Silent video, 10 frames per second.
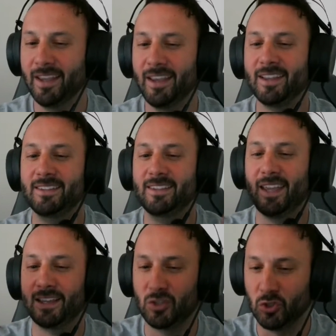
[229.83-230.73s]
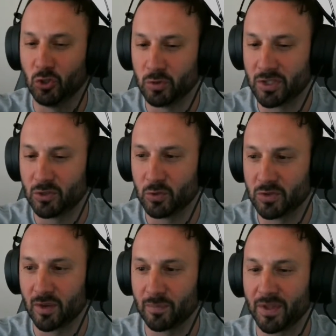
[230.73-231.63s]
it takes you to do
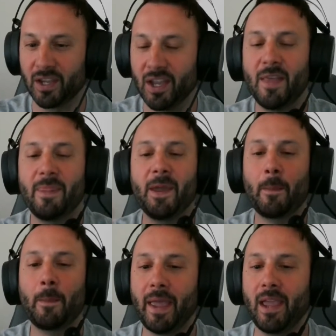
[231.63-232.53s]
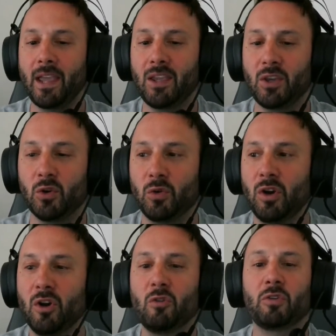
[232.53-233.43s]
something. They're paying you
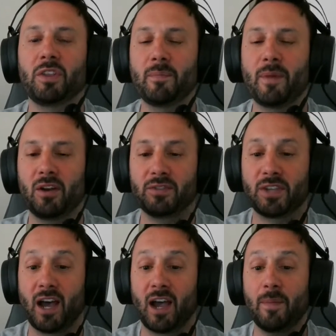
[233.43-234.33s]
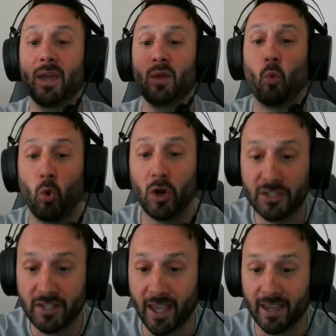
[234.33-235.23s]
for the amount of time it would
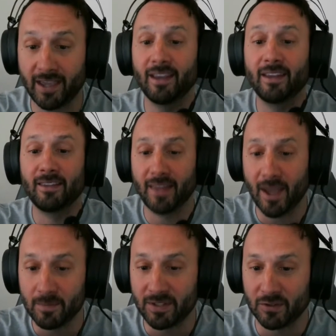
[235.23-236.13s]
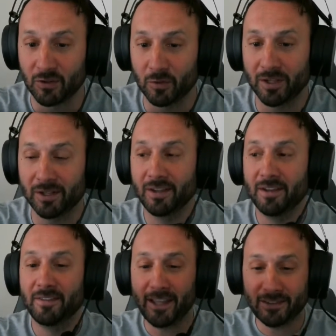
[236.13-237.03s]
take them to do it.
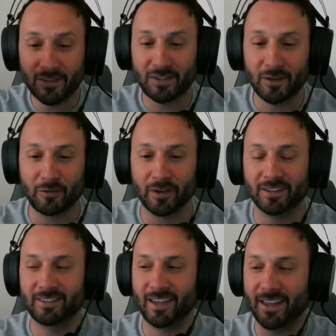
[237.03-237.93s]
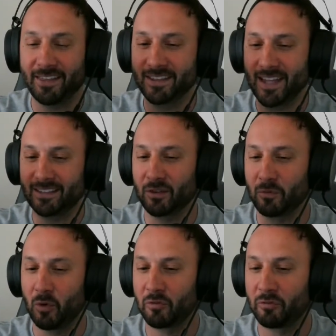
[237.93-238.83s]
That's the difference. And I think that's the
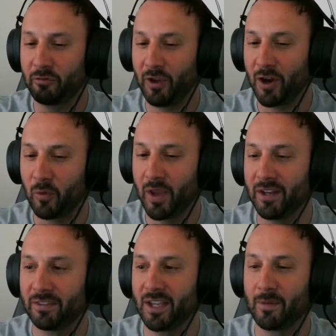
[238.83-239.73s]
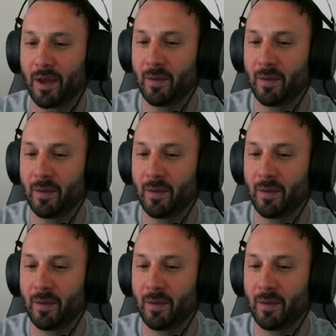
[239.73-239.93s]
more fair way to think about it,